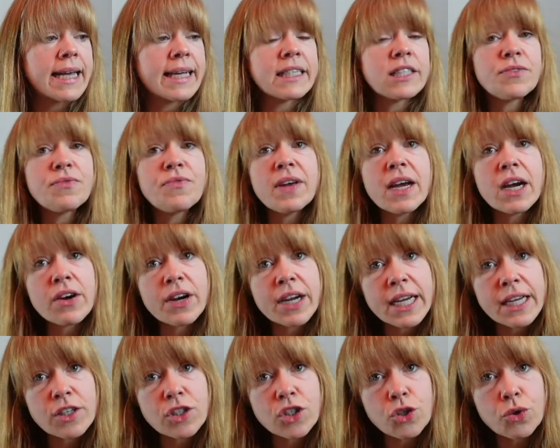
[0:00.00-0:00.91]
It's
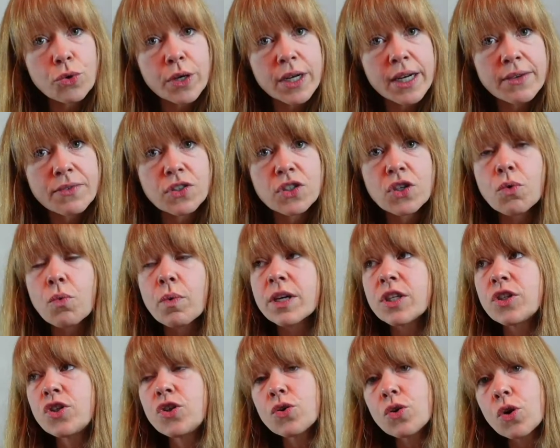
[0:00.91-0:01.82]
very intuitive. So
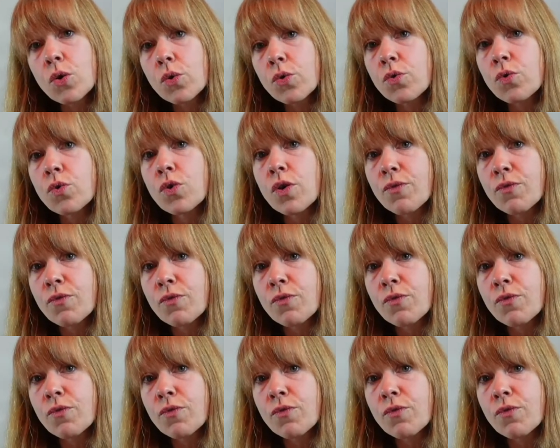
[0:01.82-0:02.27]
once you go through